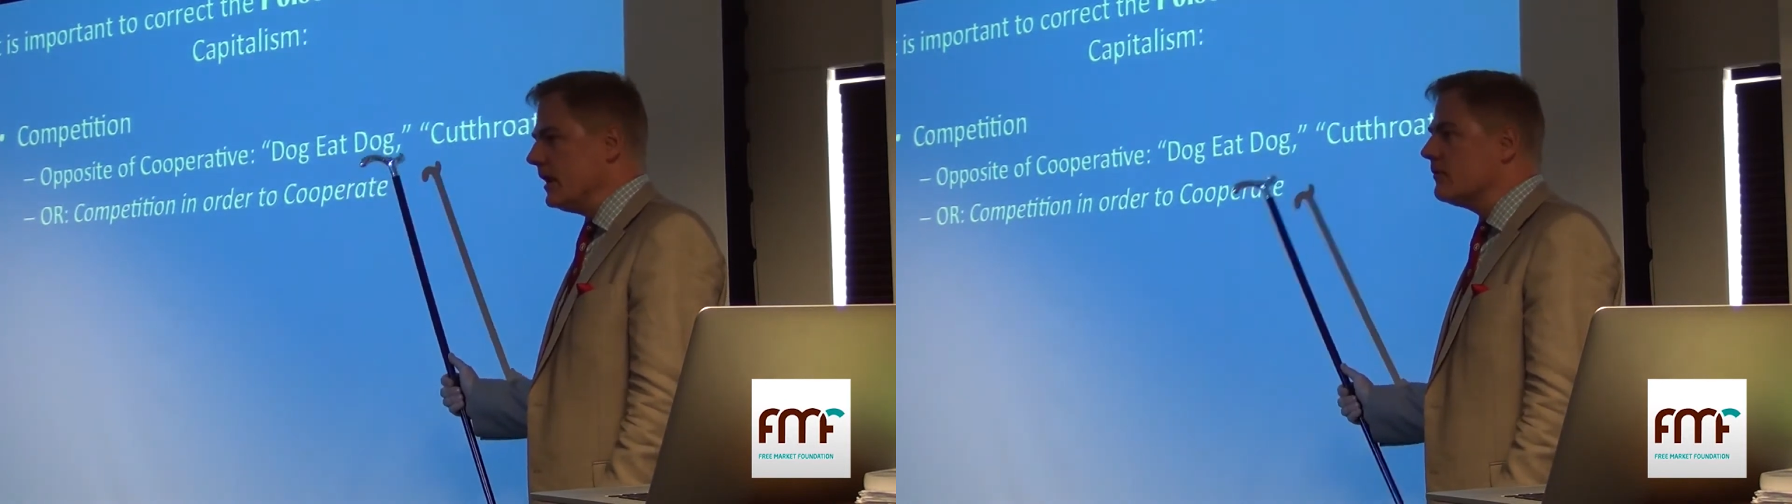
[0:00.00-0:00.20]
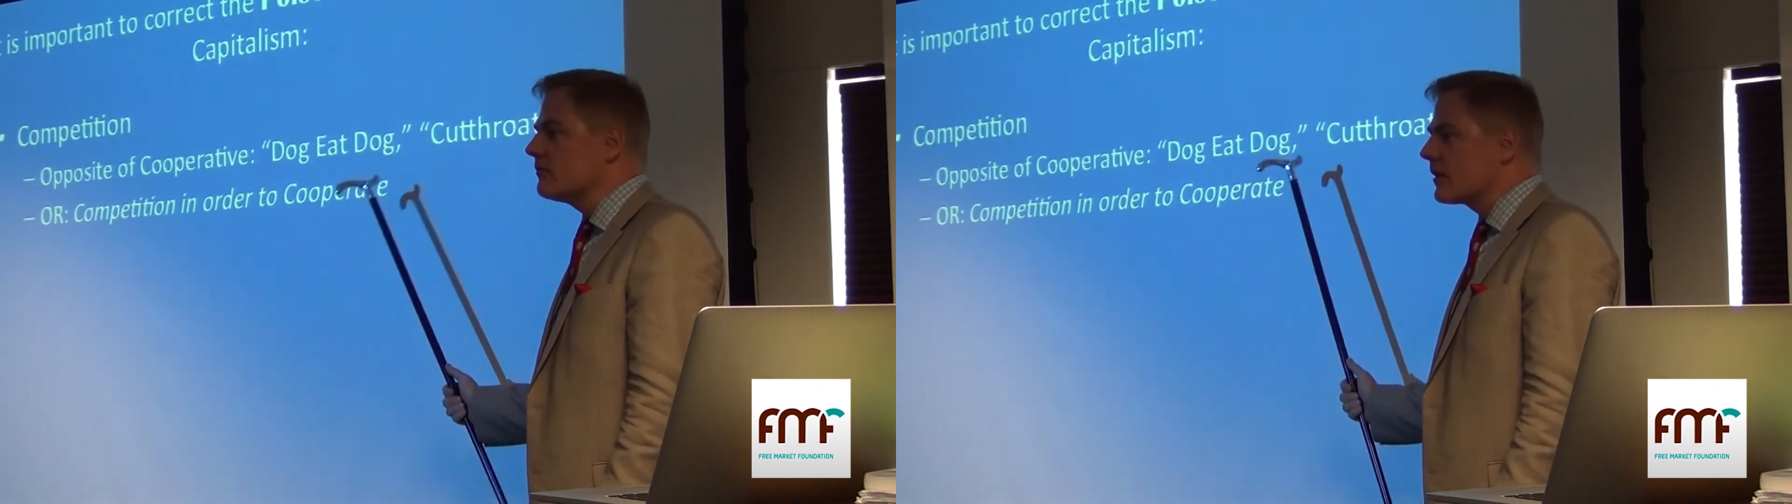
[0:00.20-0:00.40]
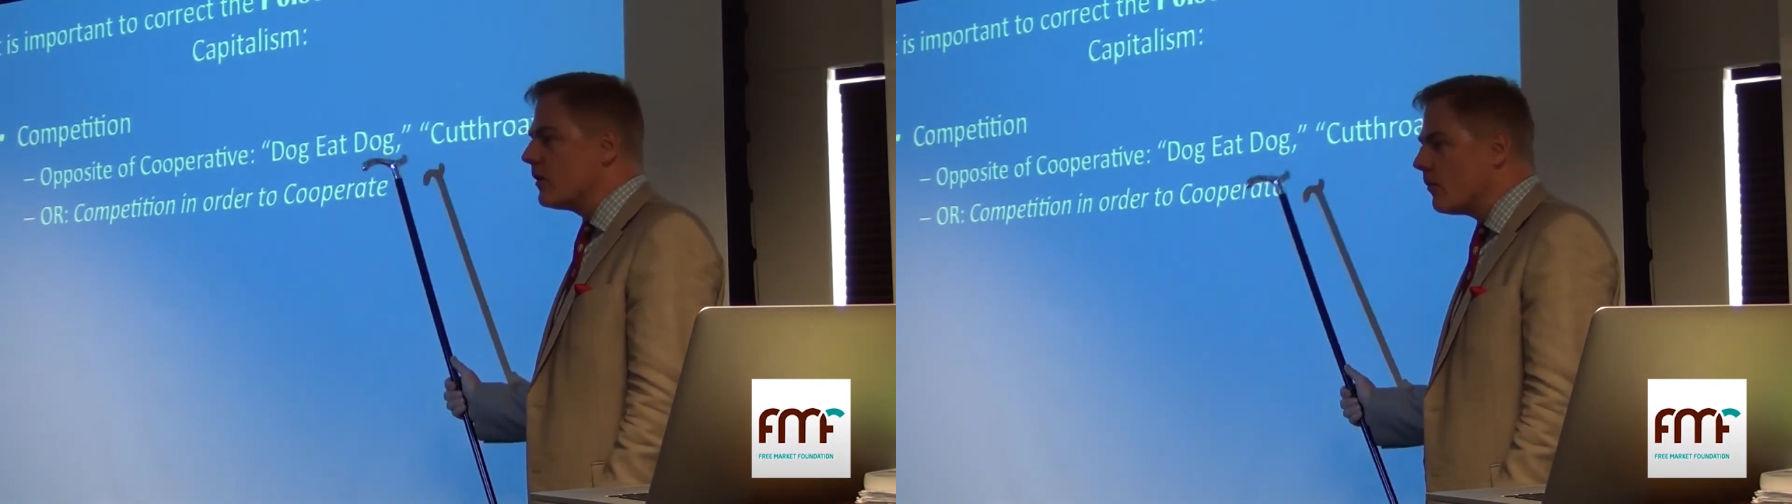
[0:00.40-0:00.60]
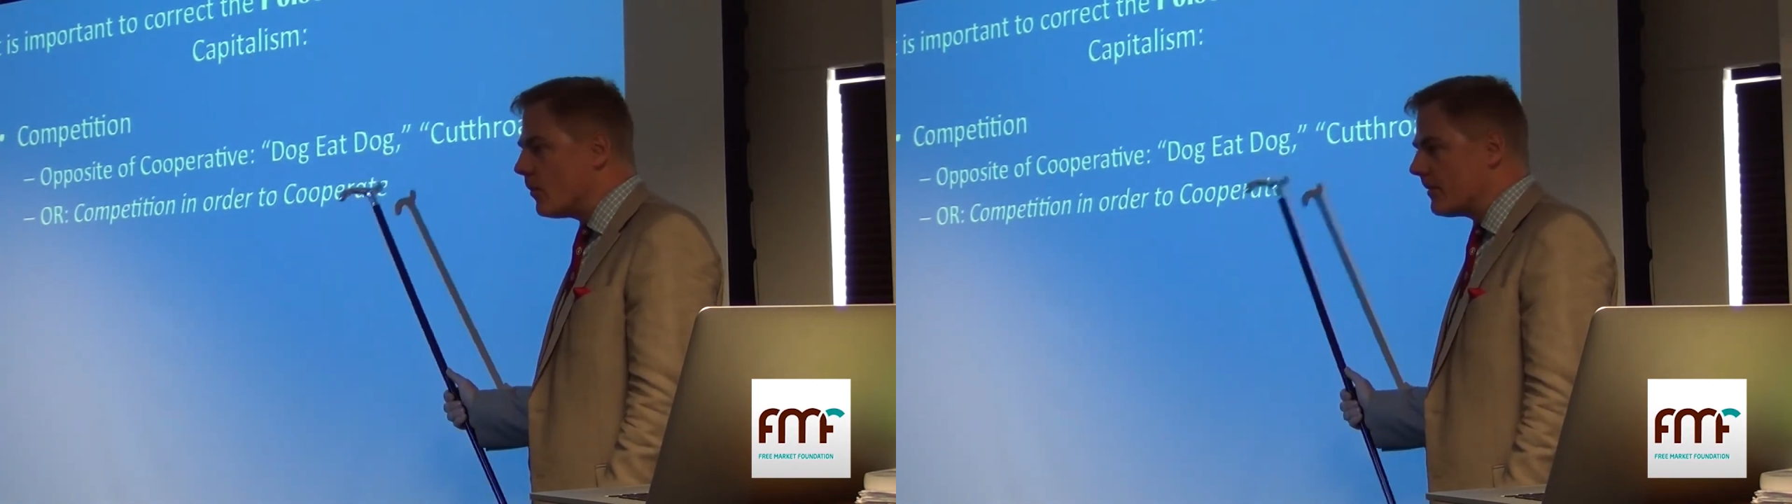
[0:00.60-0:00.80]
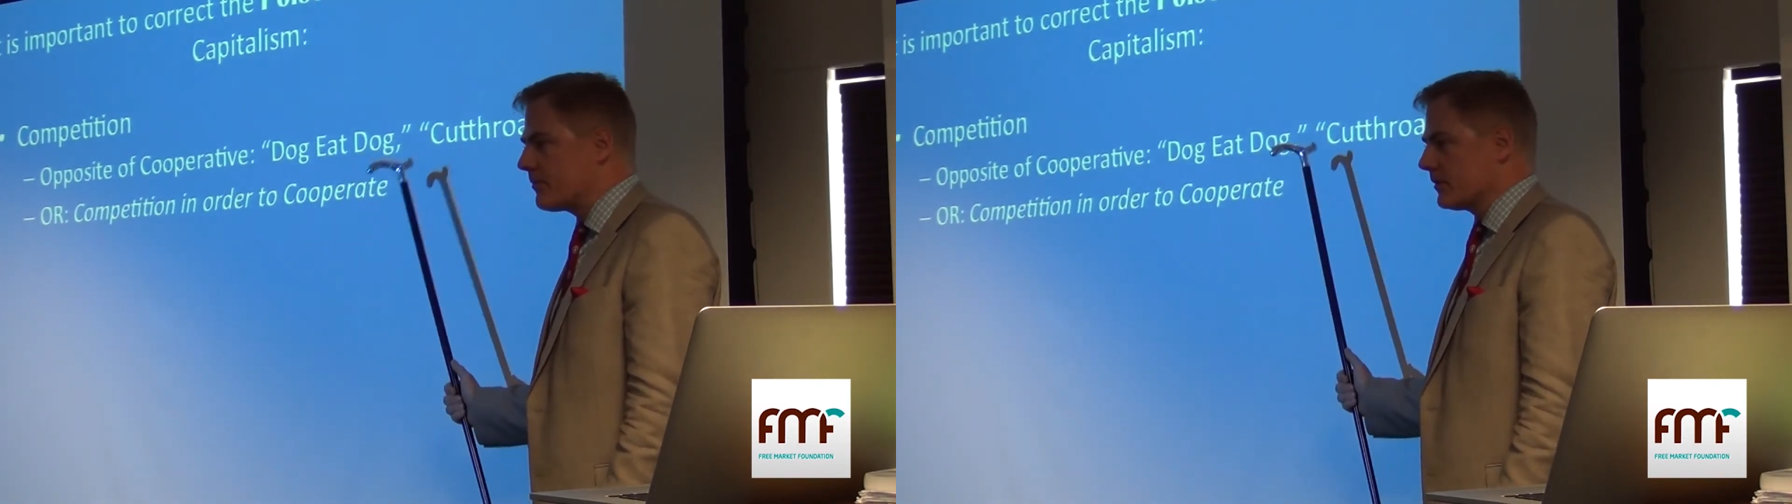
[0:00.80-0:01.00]
is a
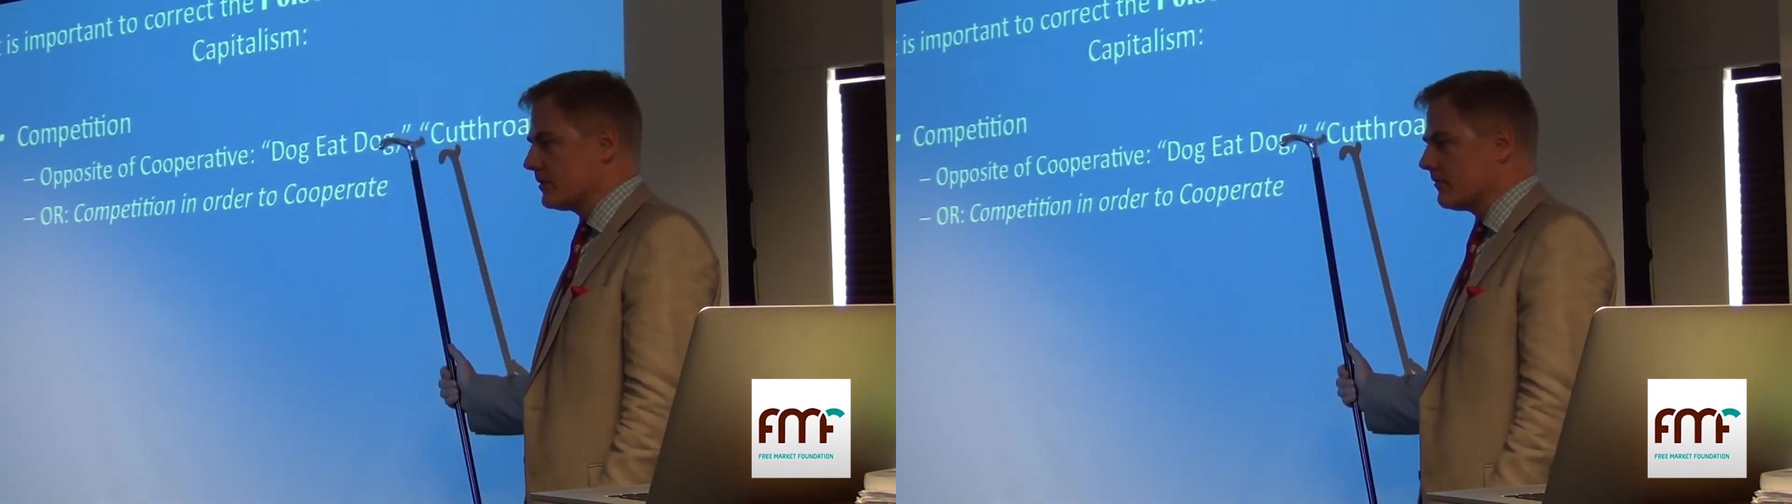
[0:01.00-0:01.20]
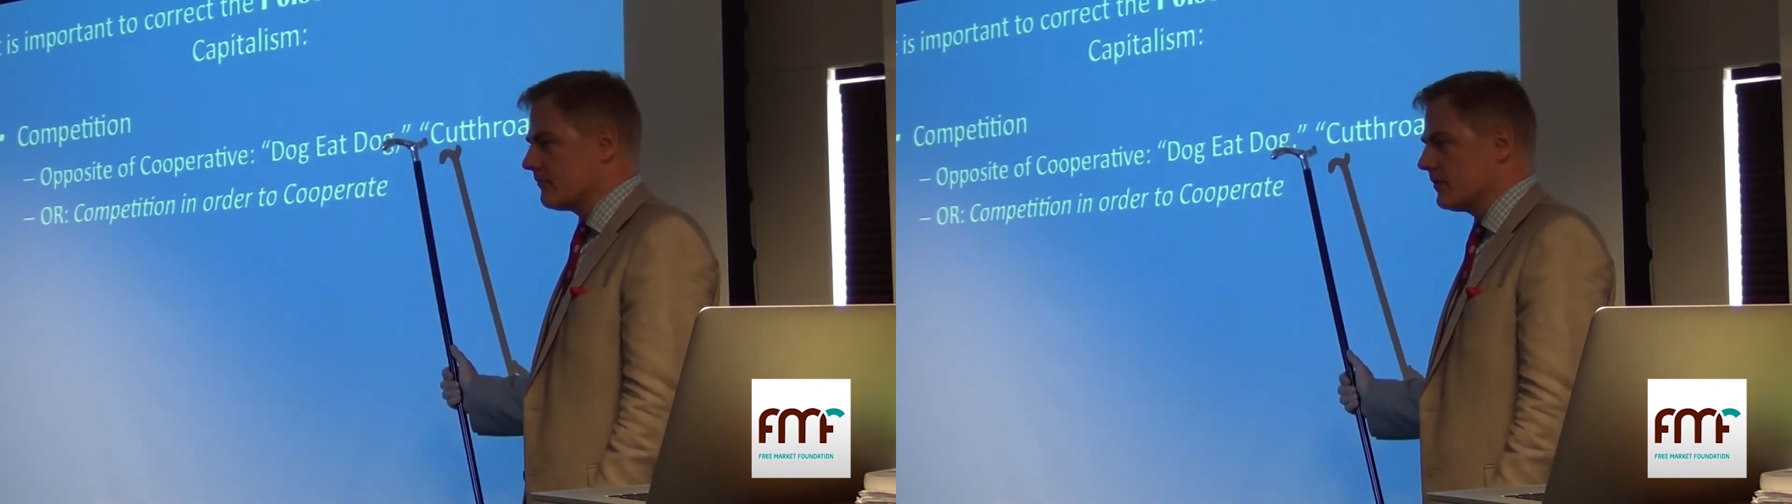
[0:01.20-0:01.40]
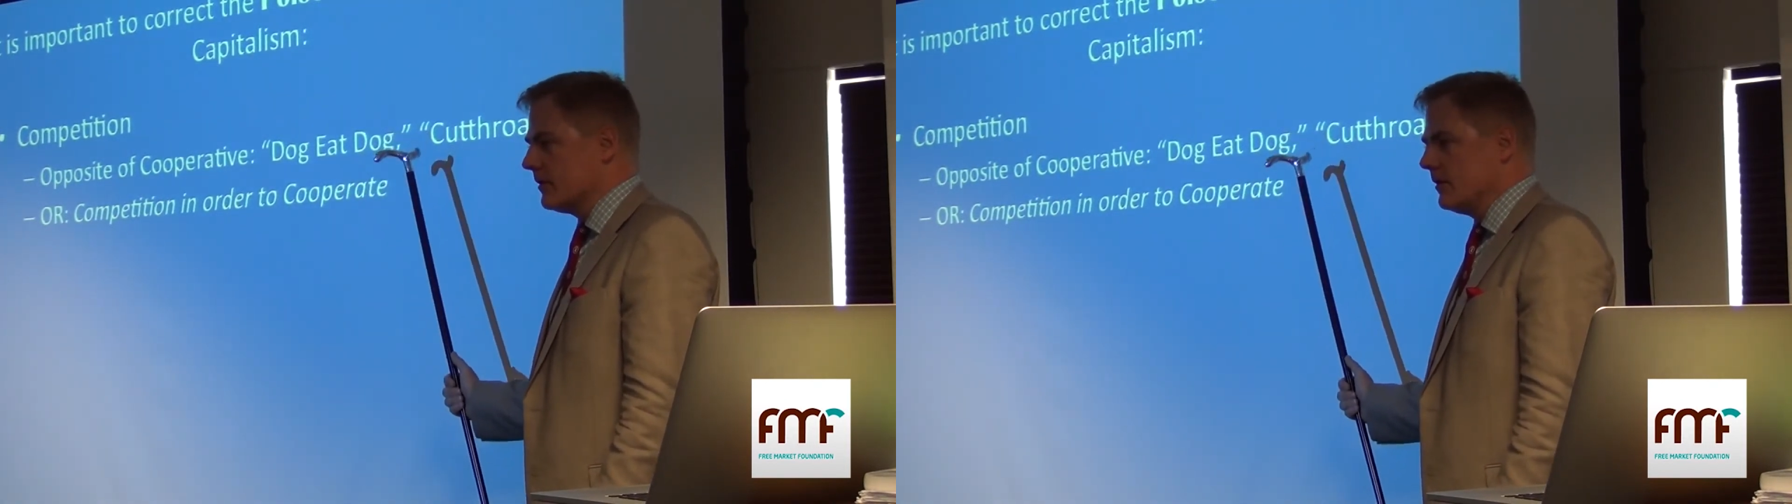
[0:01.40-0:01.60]
cooperative